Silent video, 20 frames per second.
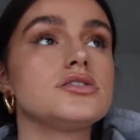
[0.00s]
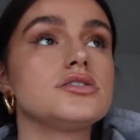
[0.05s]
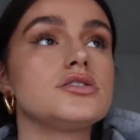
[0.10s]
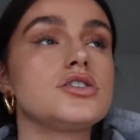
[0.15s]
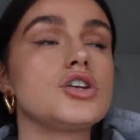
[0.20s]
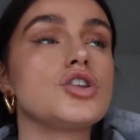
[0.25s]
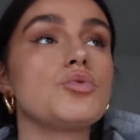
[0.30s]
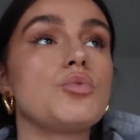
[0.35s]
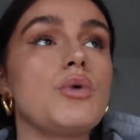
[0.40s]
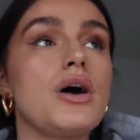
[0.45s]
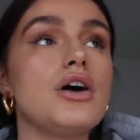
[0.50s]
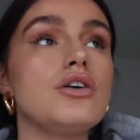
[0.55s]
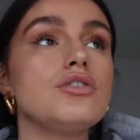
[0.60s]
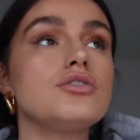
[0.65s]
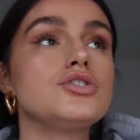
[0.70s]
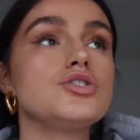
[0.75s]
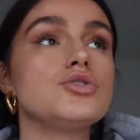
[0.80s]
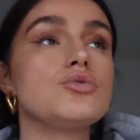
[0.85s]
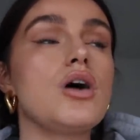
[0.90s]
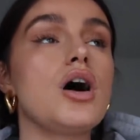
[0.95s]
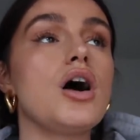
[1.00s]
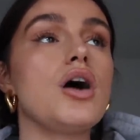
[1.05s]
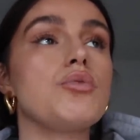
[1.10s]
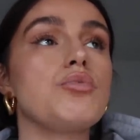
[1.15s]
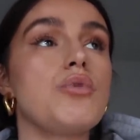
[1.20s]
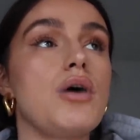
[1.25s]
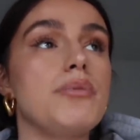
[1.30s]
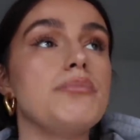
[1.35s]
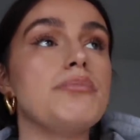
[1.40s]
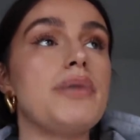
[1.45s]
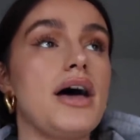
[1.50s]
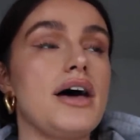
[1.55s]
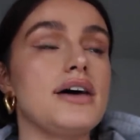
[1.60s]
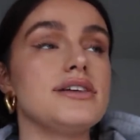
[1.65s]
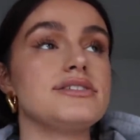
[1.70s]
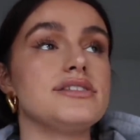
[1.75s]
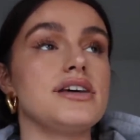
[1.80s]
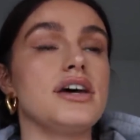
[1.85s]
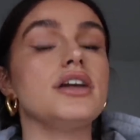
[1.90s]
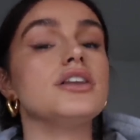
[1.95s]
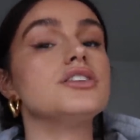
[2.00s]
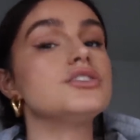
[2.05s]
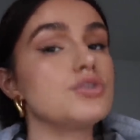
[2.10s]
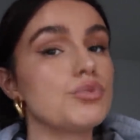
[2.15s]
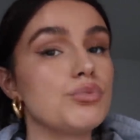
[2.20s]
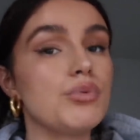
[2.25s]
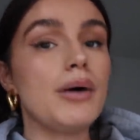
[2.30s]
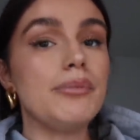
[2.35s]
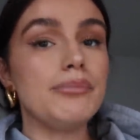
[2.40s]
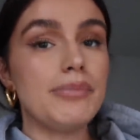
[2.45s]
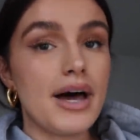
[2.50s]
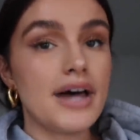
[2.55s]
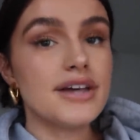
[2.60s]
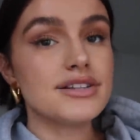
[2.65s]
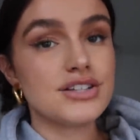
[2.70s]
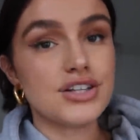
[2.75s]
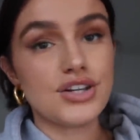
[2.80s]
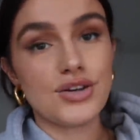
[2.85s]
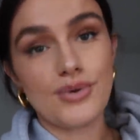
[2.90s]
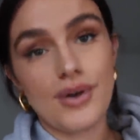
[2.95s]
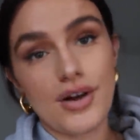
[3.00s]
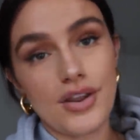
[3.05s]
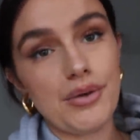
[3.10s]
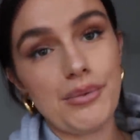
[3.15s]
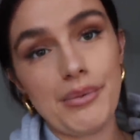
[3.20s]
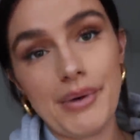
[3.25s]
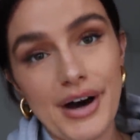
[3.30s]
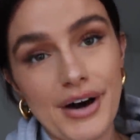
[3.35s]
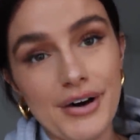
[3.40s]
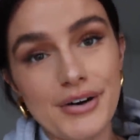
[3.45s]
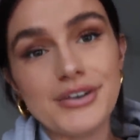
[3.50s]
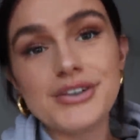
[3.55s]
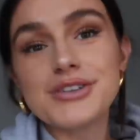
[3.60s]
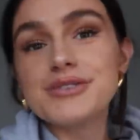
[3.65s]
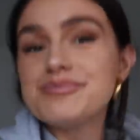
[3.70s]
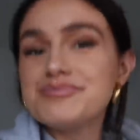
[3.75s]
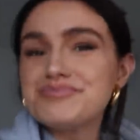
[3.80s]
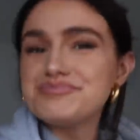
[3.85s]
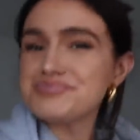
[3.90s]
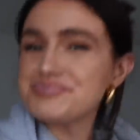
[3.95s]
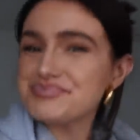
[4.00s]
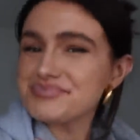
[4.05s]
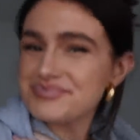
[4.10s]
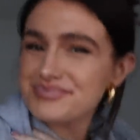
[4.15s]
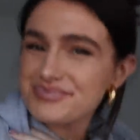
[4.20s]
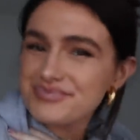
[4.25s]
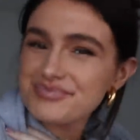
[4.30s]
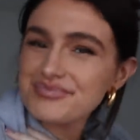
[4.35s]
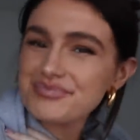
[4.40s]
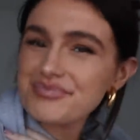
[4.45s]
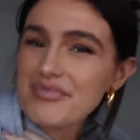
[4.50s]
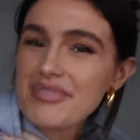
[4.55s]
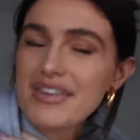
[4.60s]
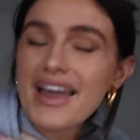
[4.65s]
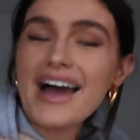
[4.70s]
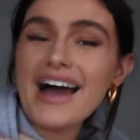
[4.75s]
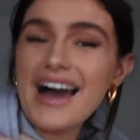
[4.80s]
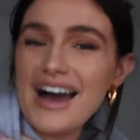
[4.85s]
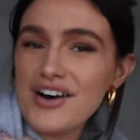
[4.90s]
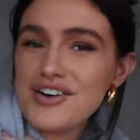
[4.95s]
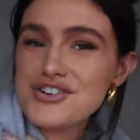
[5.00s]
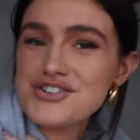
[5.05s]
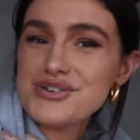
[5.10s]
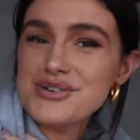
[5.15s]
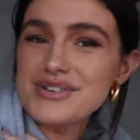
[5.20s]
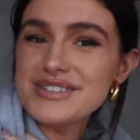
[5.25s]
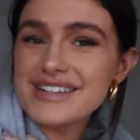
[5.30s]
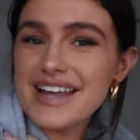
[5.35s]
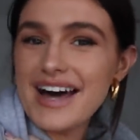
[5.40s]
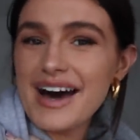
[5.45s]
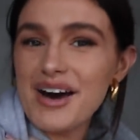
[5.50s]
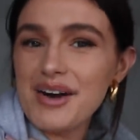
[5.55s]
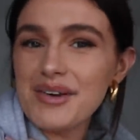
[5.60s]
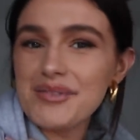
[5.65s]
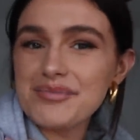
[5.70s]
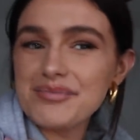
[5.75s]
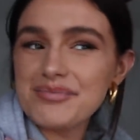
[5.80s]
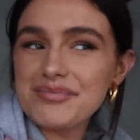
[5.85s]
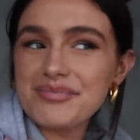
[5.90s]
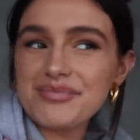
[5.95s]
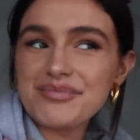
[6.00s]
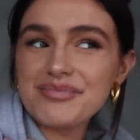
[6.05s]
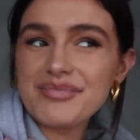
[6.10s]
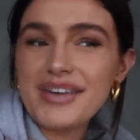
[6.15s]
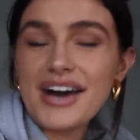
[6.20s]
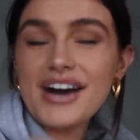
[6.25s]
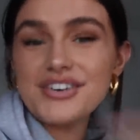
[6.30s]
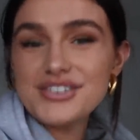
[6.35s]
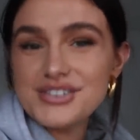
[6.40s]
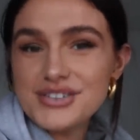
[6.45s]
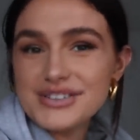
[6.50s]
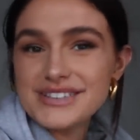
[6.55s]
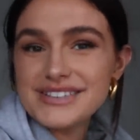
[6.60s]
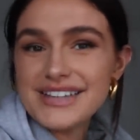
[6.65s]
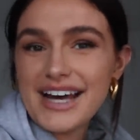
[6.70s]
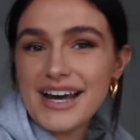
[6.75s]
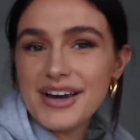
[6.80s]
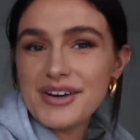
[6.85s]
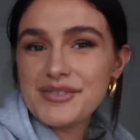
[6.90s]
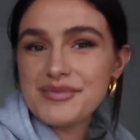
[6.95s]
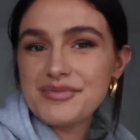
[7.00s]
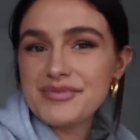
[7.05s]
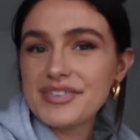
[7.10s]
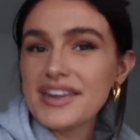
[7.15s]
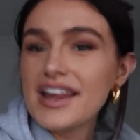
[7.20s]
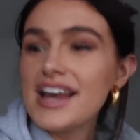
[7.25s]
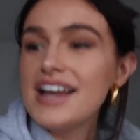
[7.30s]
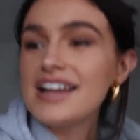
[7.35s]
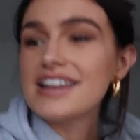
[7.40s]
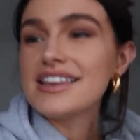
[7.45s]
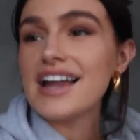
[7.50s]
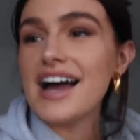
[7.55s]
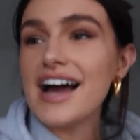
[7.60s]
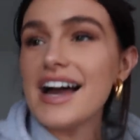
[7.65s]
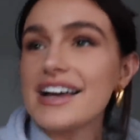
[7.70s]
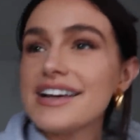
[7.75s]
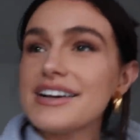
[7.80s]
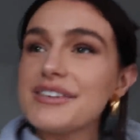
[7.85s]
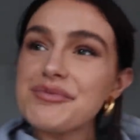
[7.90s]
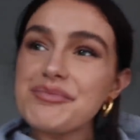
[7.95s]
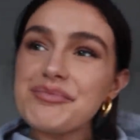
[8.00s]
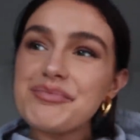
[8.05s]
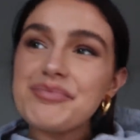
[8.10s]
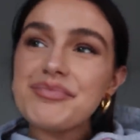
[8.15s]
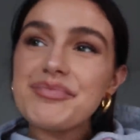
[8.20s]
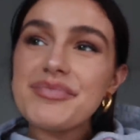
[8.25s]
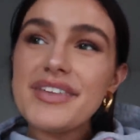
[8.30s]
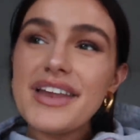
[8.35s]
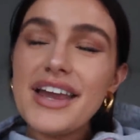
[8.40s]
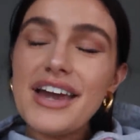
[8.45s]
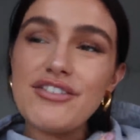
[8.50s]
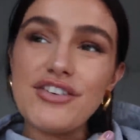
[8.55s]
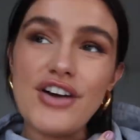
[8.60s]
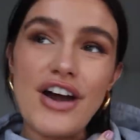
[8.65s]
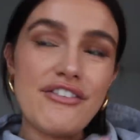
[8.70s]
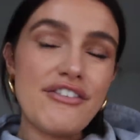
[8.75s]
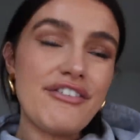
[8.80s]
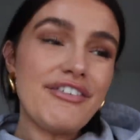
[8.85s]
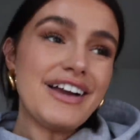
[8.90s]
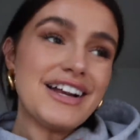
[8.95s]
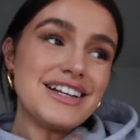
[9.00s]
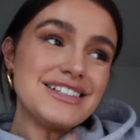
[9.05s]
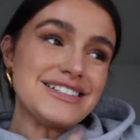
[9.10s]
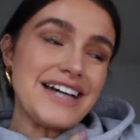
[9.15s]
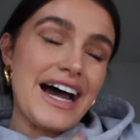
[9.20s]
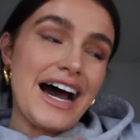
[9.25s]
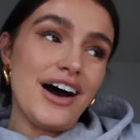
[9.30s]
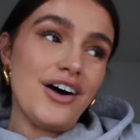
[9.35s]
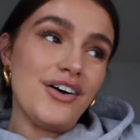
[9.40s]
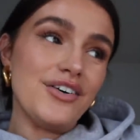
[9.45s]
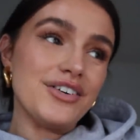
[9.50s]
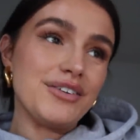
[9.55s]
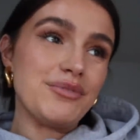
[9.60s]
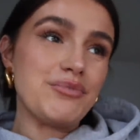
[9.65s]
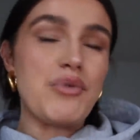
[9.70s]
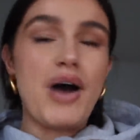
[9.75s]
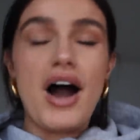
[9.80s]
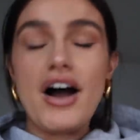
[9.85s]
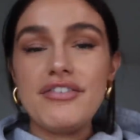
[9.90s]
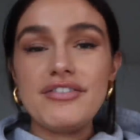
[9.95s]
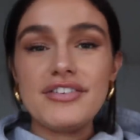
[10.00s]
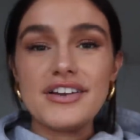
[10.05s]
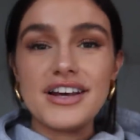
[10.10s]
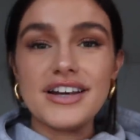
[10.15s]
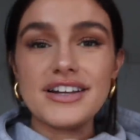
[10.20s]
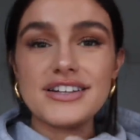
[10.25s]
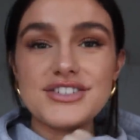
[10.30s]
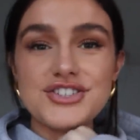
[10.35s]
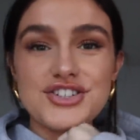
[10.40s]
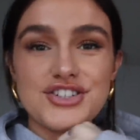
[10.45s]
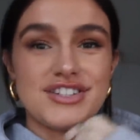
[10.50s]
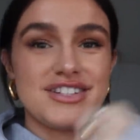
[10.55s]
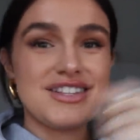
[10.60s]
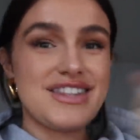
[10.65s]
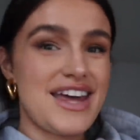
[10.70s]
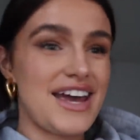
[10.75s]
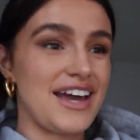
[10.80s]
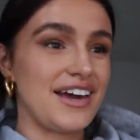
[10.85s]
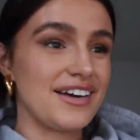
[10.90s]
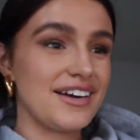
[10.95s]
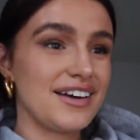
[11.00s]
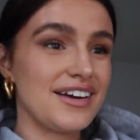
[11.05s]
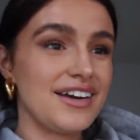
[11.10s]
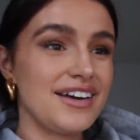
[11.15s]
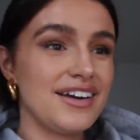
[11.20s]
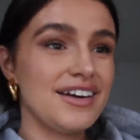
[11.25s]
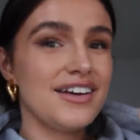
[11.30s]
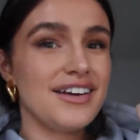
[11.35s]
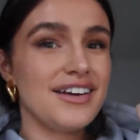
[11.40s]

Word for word: to the world you are one person, to one person you are the world. How true is that? How true is that? Like, if you're ever feeling down and worthless, just think,